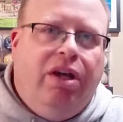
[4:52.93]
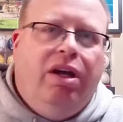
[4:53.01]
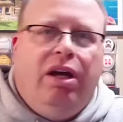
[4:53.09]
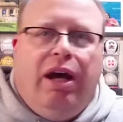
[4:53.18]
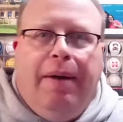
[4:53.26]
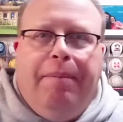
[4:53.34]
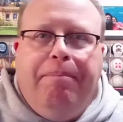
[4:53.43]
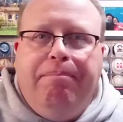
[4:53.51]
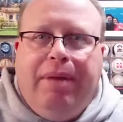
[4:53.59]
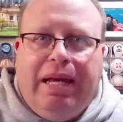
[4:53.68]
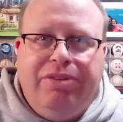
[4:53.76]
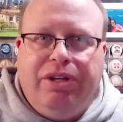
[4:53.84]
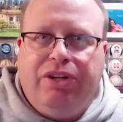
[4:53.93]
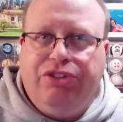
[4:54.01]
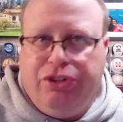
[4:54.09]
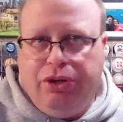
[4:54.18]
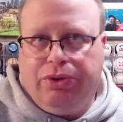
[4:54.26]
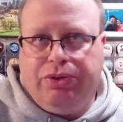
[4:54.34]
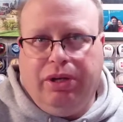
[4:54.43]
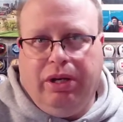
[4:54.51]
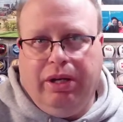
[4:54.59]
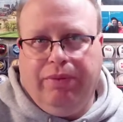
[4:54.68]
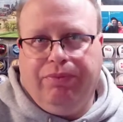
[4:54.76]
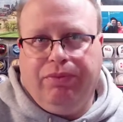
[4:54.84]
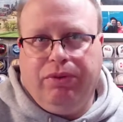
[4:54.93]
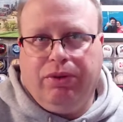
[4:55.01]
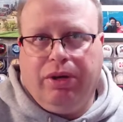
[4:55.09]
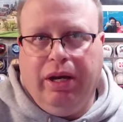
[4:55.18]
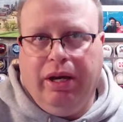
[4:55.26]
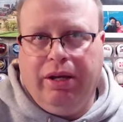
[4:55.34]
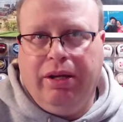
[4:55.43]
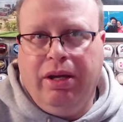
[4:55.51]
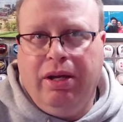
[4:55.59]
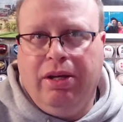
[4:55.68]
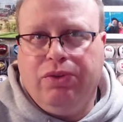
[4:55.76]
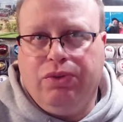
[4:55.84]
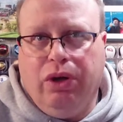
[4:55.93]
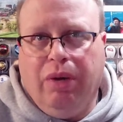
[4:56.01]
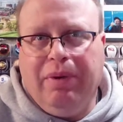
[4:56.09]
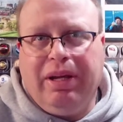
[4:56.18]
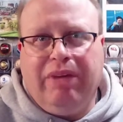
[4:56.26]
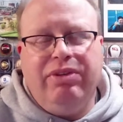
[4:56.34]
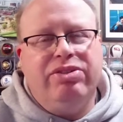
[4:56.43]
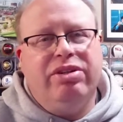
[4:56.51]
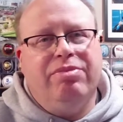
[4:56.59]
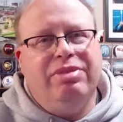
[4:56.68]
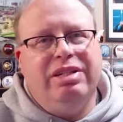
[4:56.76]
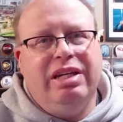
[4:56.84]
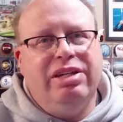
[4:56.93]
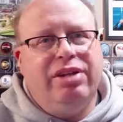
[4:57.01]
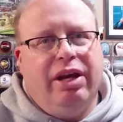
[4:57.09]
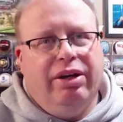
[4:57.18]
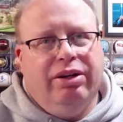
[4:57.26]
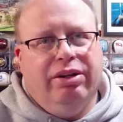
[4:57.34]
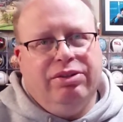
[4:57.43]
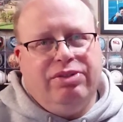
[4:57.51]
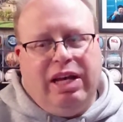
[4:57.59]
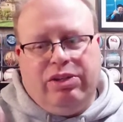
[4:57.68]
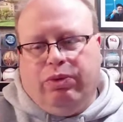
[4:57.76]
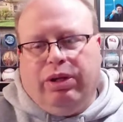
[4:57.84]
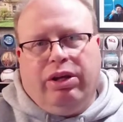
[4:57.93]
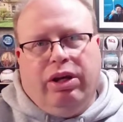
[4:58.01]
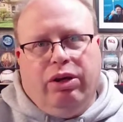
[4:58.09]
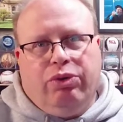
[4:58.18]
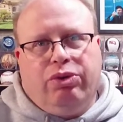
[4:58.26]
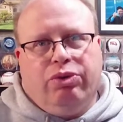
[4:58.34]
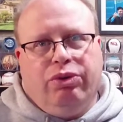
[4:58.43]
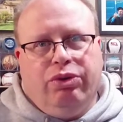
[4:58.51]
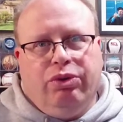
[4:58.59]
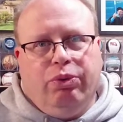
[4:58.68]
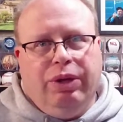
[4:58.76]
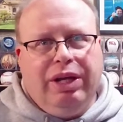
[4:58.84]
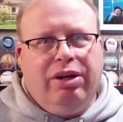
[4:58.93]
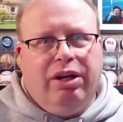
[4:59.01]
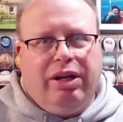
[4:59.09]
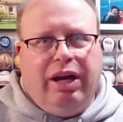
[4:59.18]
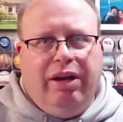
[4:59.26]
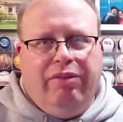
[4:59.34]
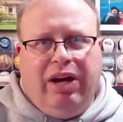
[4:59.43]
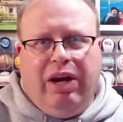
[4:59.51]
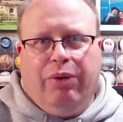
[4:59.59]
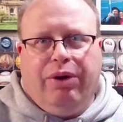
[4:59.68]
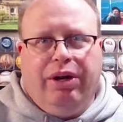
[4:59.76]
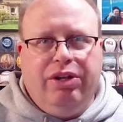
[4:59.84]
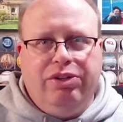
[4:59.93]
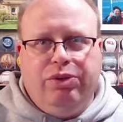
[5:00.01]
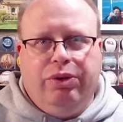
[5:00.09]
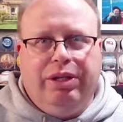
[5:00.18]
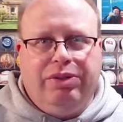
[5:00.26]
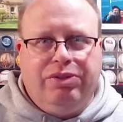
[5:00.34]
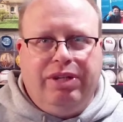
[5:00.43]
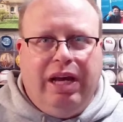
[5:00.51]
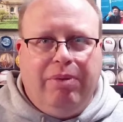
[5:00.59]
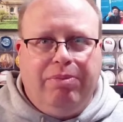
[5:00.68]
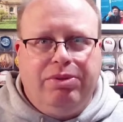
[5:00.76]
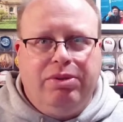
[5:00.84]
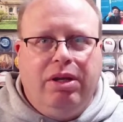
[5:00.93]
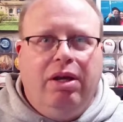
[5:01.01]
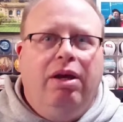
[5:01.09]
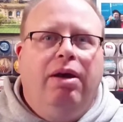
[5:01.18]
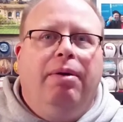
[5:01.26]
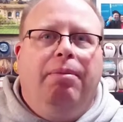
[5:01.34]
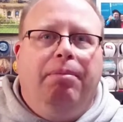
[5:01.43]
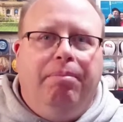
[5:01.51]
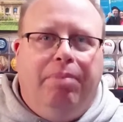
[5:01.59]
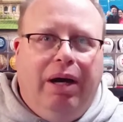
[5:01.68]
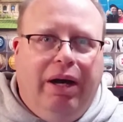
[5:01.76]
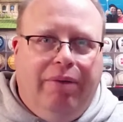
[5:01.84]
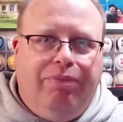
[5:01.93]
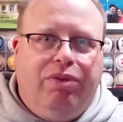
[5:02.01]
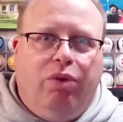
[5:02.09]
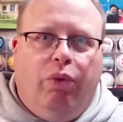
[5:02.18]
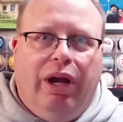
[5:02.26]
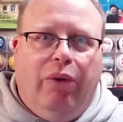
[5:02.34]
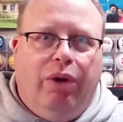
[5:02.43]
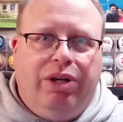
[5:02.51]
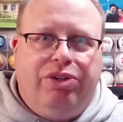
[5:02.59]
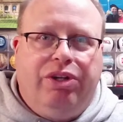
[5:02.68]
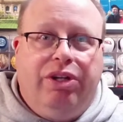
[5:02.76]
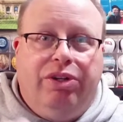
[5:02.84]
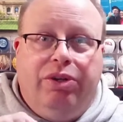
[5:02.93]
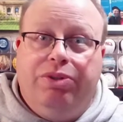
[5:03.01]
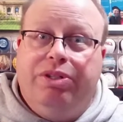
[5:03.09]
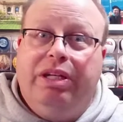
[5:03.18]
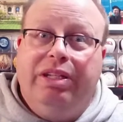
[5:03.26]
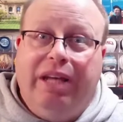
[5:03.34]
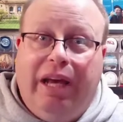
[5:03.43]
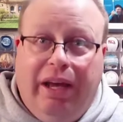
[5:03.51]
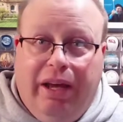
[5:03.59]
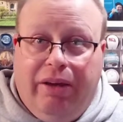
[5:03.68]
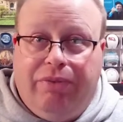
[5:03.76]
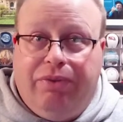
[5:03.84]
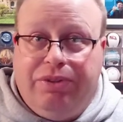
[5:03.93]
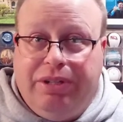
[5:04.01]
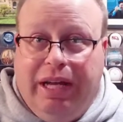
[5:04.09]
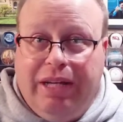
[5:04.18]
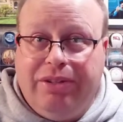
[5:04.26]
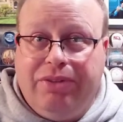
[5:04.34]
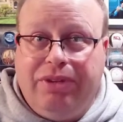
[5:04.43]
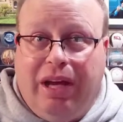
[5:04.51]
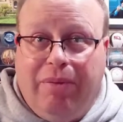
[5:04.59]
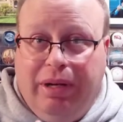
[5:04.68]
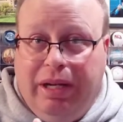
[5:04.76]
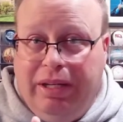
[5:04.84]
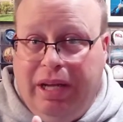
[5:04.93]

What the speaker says: amazing jokes on it. Okay, so I'm going to give you some details as we go through the week on kind of how we're going to do it in steps. But what I want you to do today for today's assignment in day